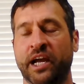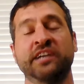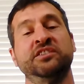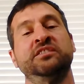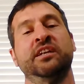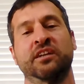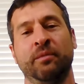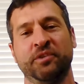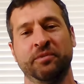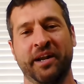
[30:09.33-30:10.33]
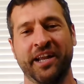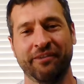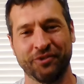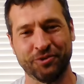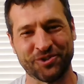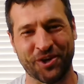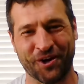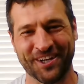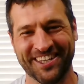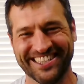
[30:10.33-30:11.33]
I actually sent a couple to my nephew.
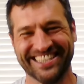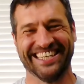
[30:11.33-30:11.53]
Sorry.